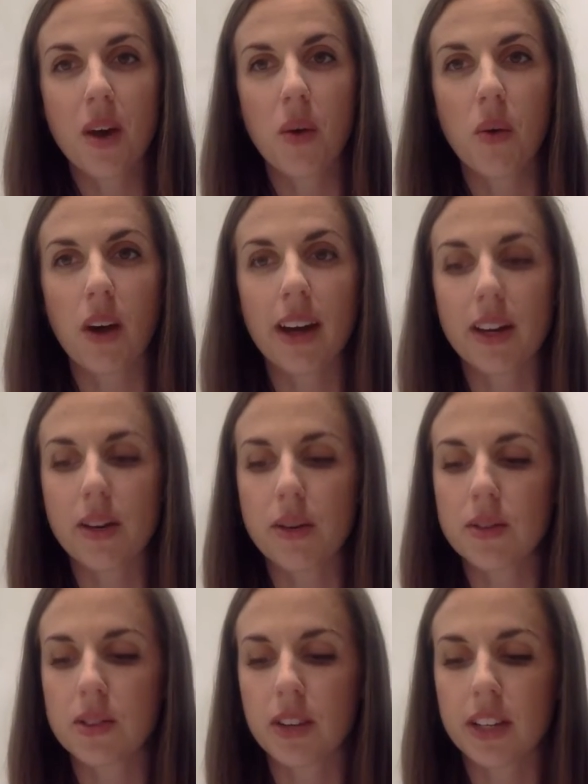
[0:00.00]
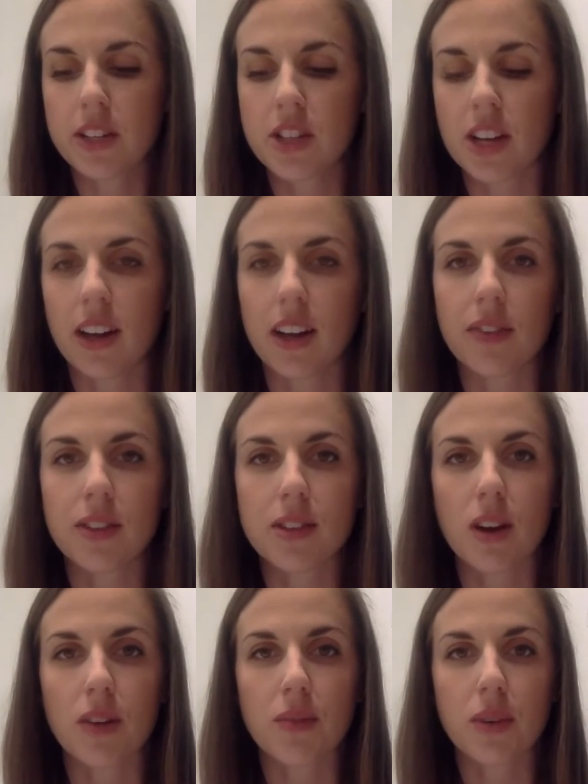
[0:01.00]
or I can do screen sharing if it's
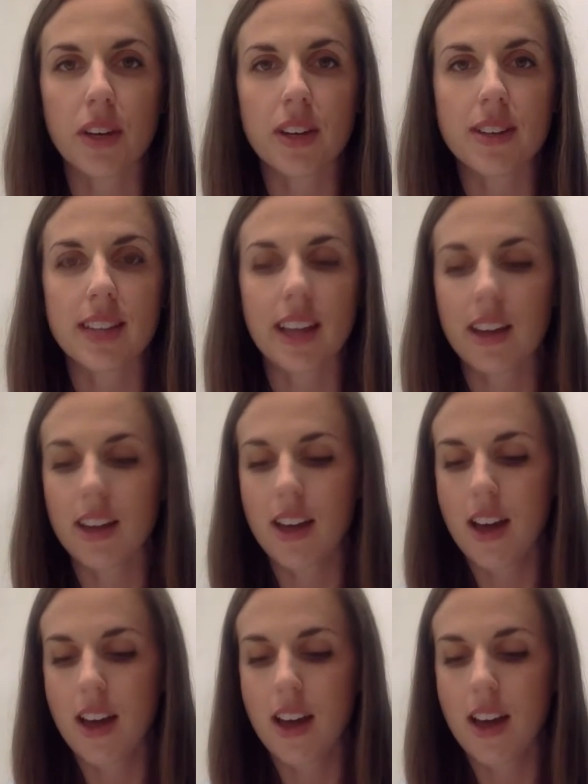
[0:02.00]
hard for you to see.